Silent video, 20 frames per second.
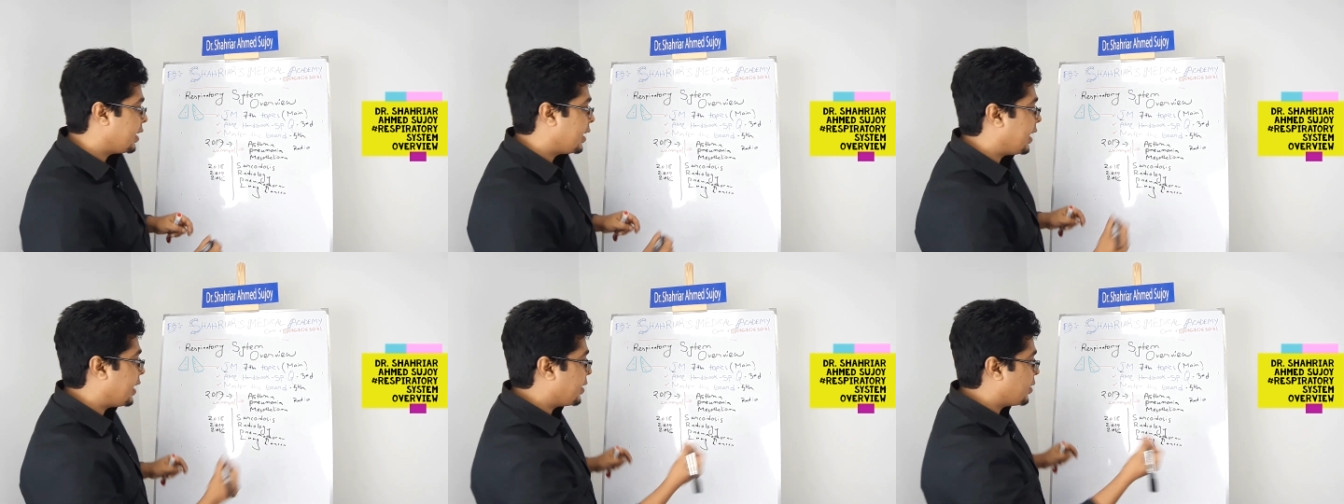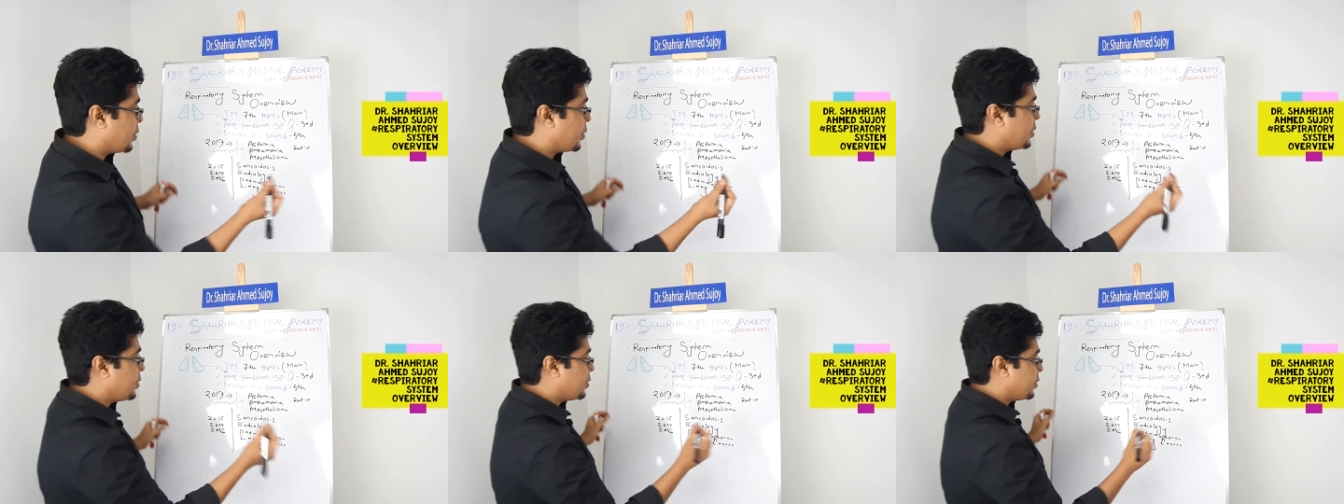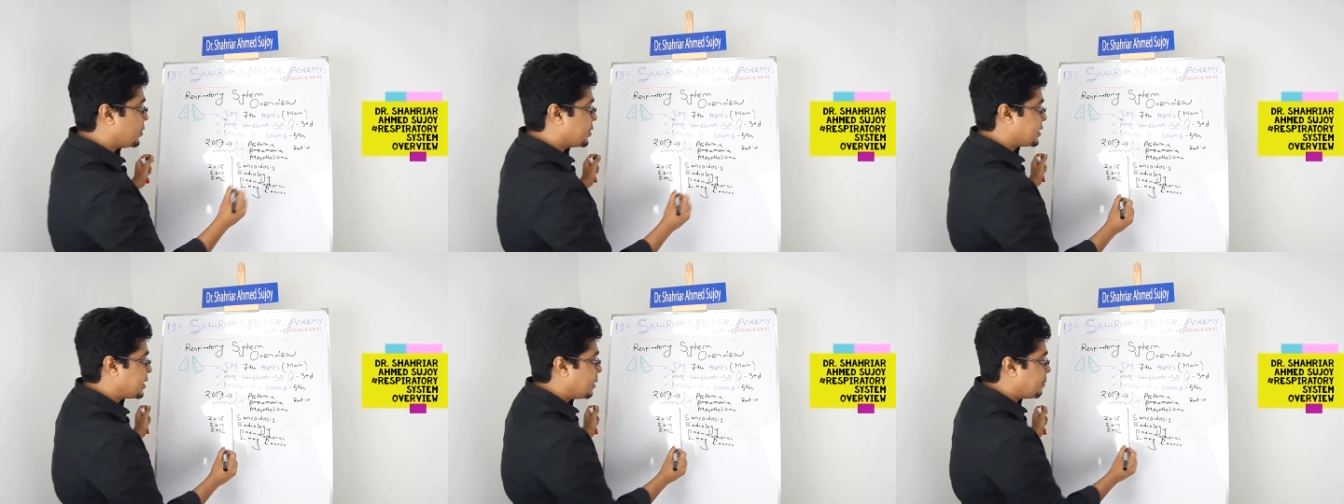And, you
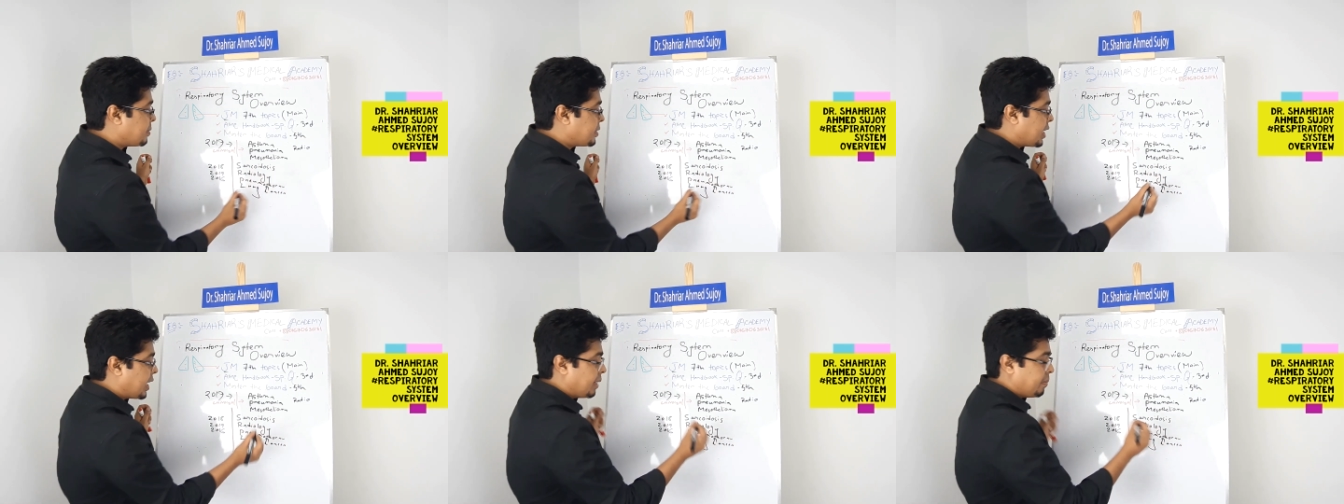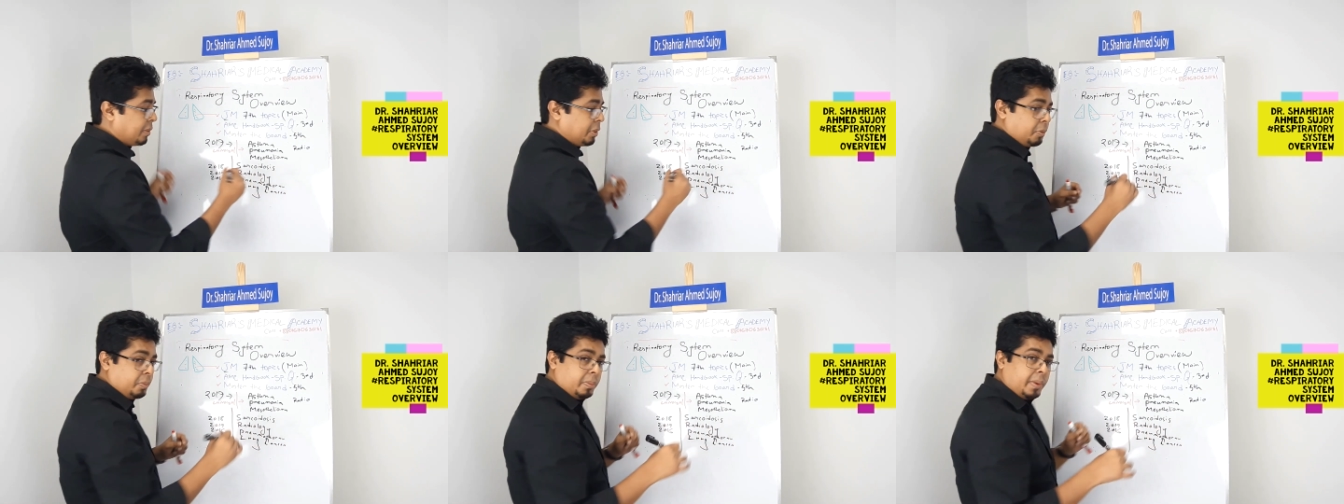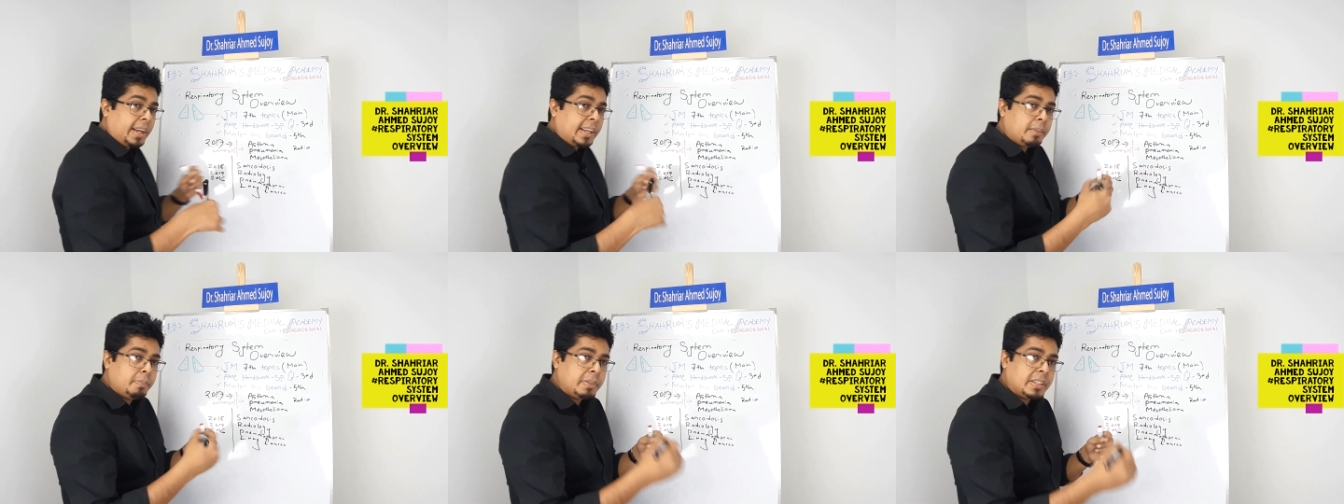know, sometime you
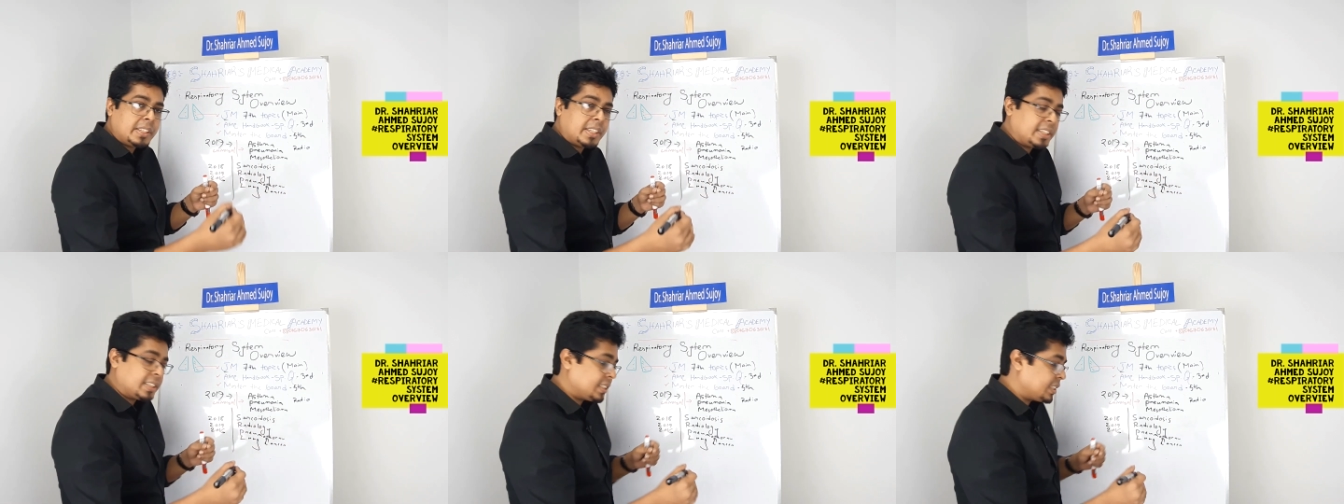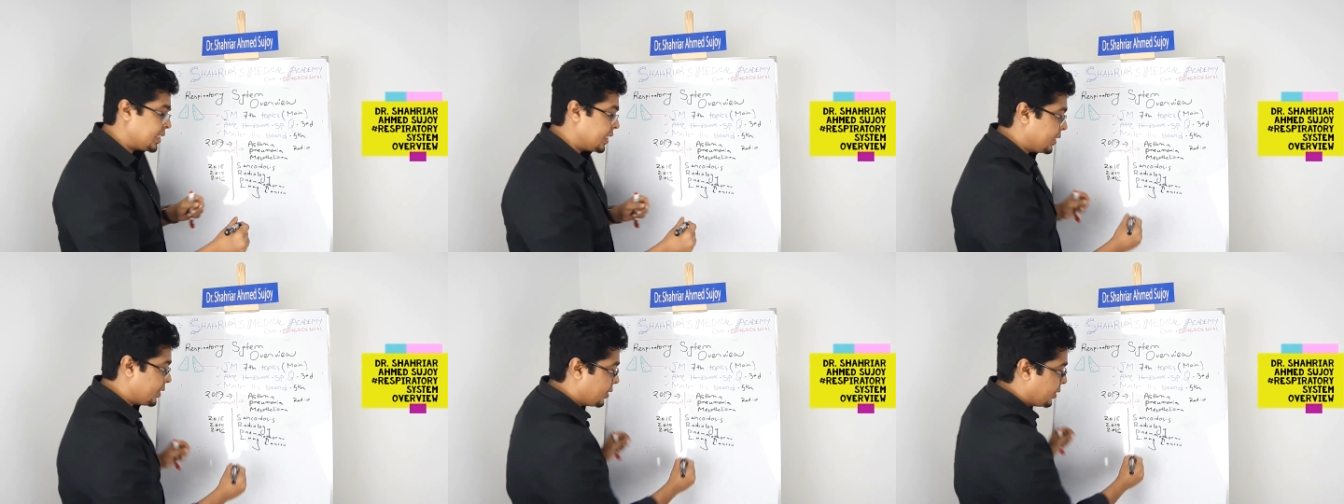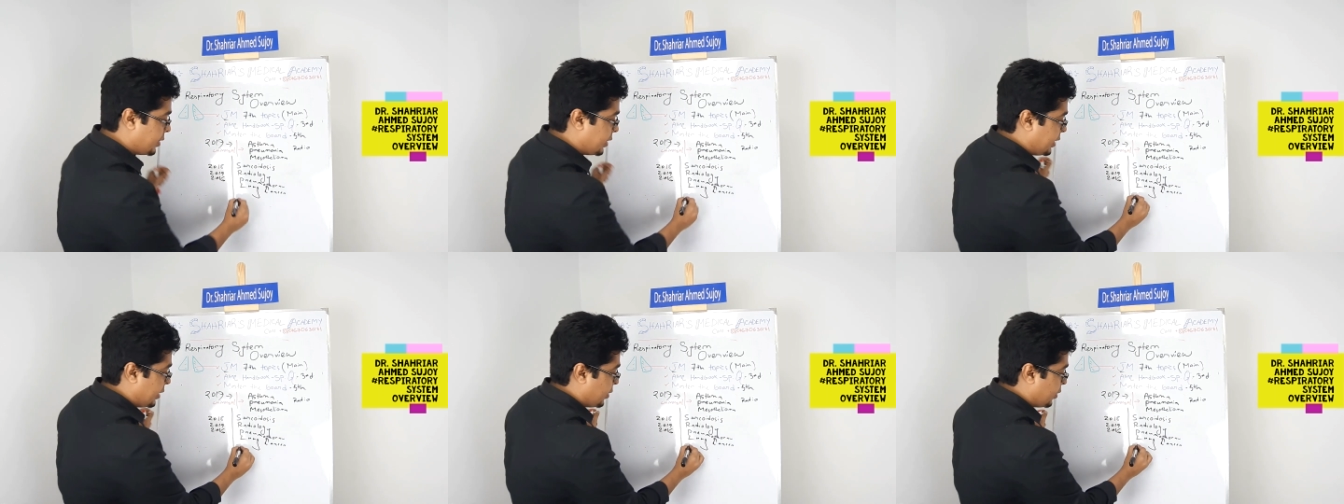might be tested
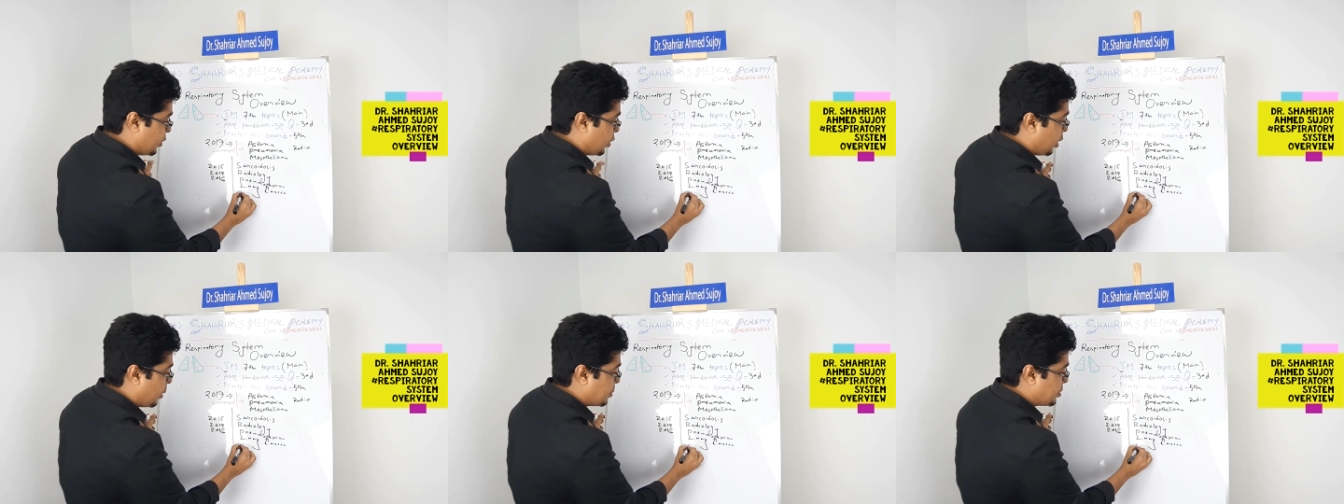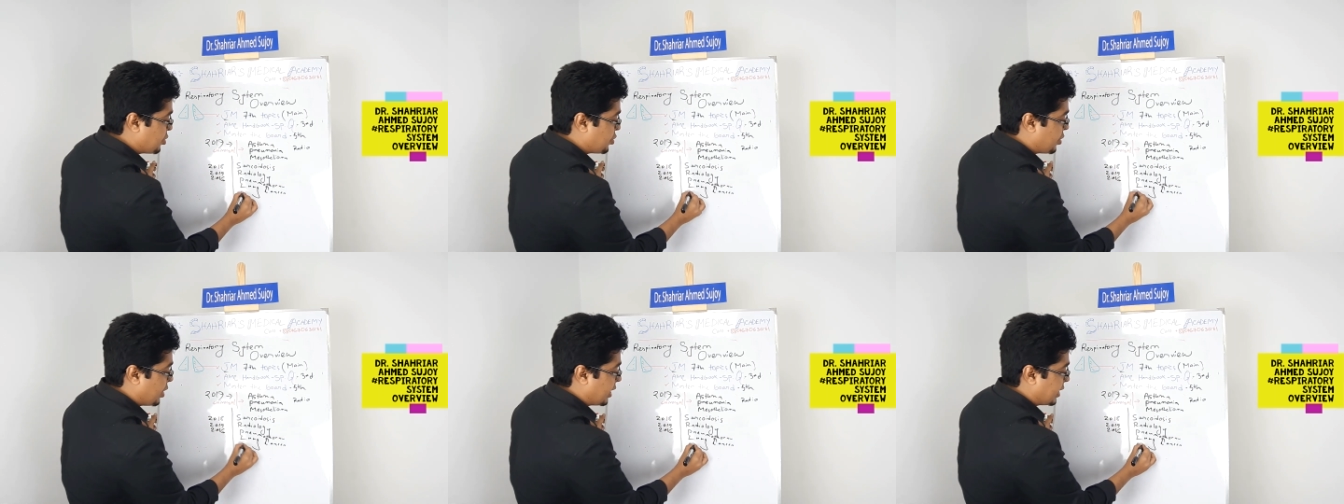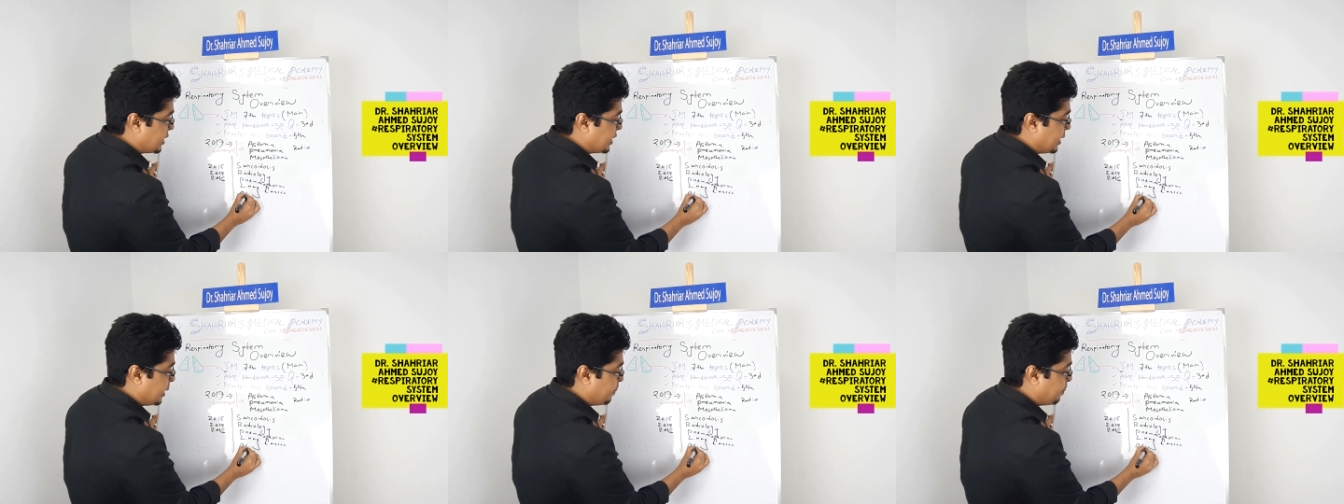on, you know,
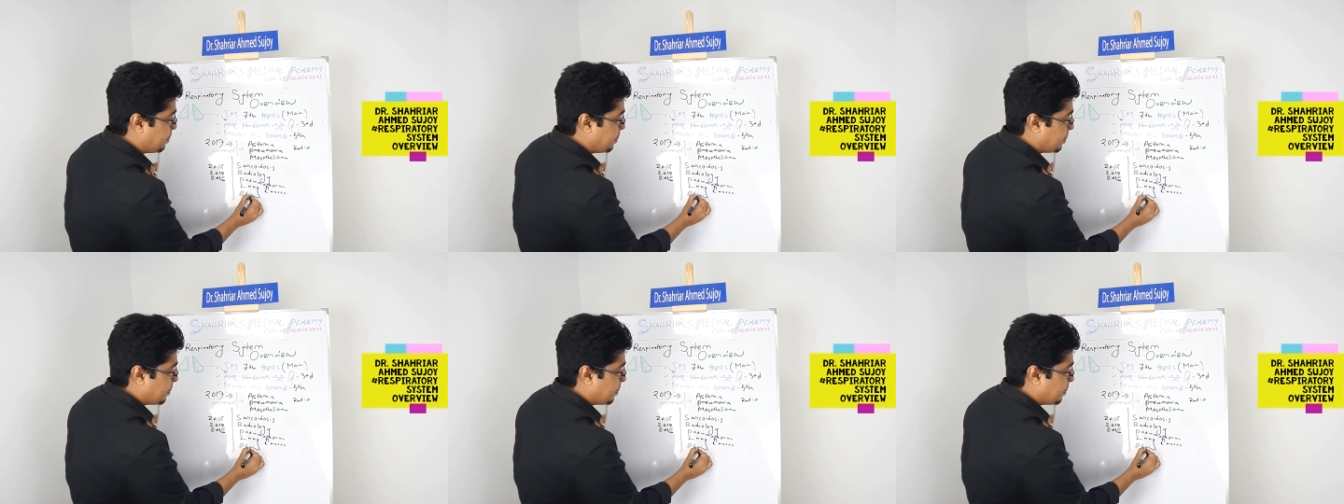obstructive